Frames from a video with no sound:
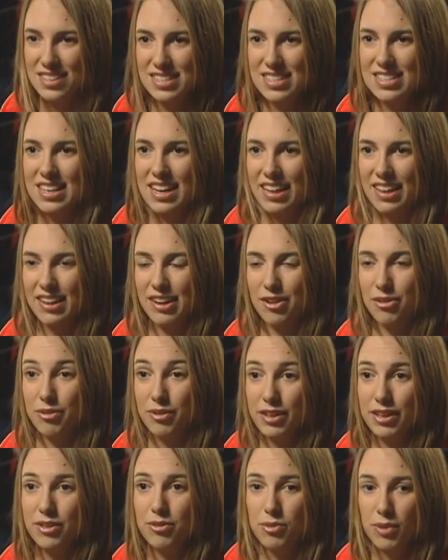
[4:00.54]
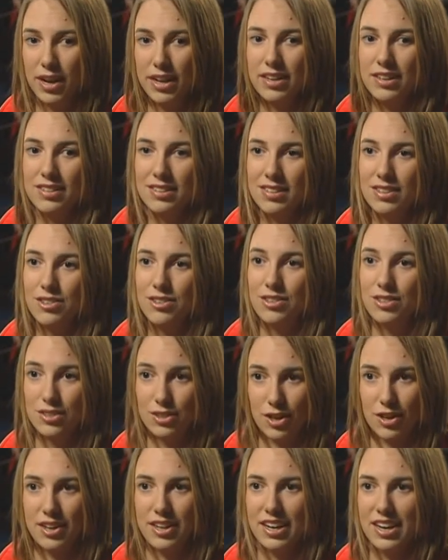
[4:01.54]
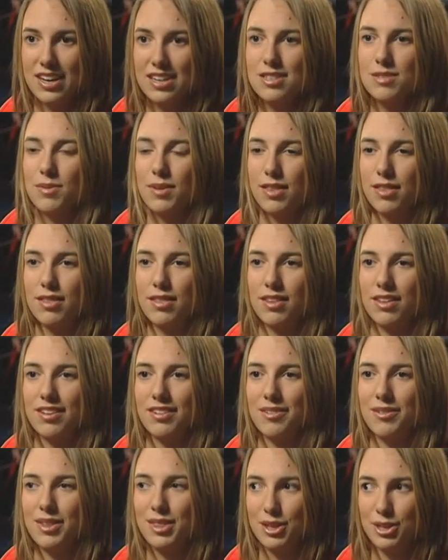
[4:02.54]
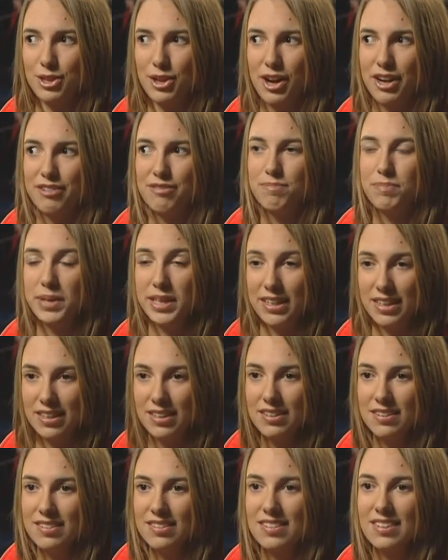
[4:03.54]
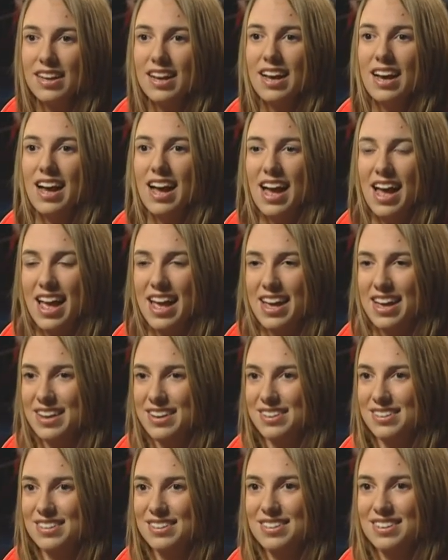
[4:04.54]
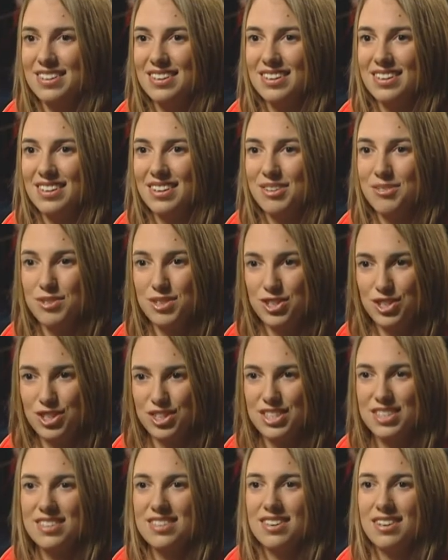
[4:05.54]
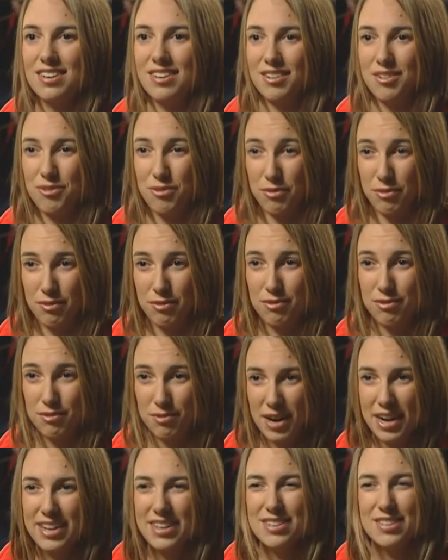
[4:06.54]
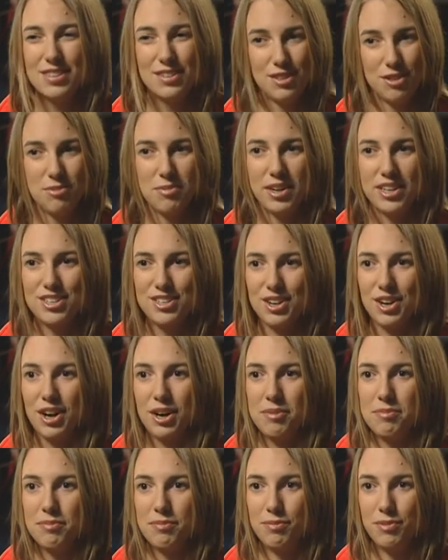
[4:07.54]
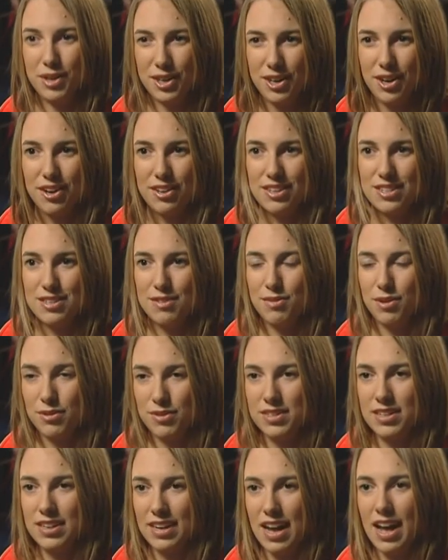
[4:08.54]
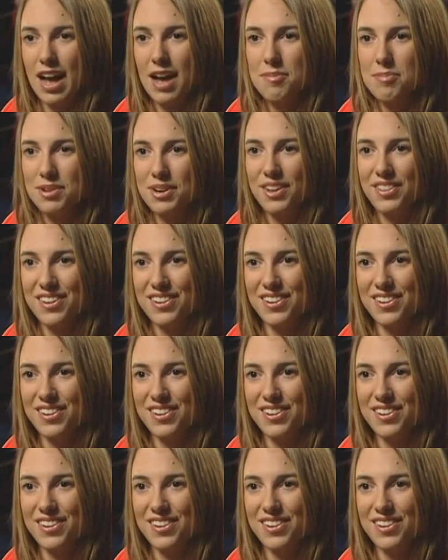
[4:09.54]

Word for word: say that I really went into those start gates with, with a lot of peace and was just ready to do my job, regardless of what was going to happen on the